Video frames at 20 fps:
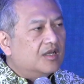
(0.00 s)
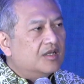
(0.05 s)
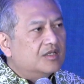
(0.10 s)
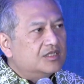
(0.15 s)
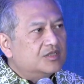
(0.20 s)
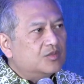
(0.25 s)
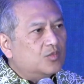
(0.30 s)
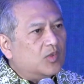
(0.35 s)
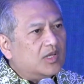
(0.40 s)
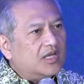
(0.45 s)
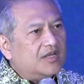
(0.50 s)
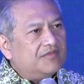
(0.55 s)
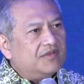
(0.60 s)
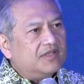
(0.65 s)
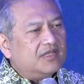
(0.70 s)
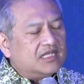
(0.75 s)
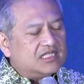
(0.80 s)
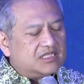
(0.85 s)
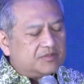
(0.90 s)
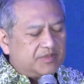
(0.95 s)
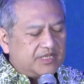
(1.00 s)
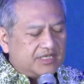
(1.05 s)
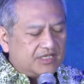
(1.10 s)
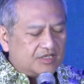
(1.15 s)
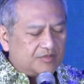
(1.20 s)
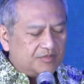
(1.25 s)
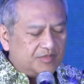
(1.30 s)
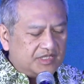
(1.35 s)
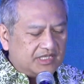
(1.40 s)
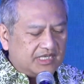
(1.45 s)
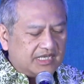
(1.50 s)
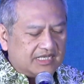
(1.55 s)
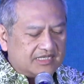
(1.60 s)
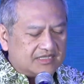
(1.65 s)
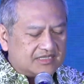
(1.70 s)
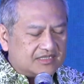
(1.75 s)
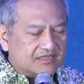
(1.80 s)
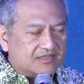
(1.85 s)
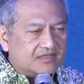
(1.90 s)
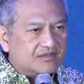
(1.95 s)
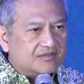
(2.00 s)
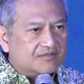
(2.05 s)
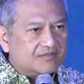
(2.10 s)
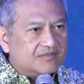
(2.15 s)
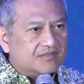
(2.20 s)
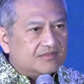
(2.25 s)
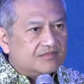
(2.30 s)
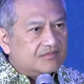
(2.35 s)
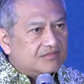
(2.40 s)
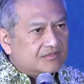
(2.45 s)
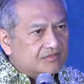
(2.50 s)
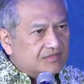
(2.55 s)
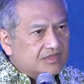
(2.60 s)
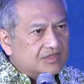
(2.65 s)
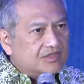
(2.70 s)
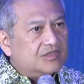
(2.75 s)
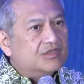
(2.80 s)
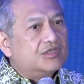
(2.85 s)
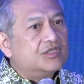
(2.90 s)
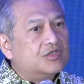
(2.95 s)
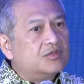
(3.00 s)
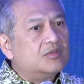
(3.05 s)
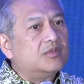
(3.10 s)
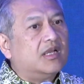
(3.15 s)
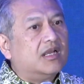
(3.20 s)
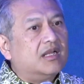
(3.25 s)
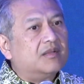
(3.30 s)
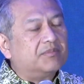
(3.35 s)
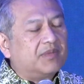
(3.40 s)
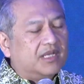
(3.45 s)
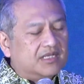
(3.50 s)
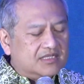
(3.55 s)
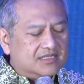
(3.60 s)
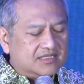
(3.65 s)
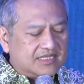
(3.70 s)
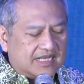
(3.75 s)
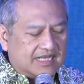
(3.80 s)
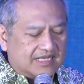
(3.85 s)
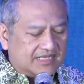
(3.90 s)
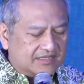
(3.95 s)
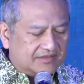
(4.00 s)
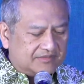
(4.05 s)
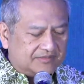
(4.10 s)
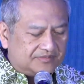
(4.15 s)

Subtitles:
to whatever that's being communicated to help understand.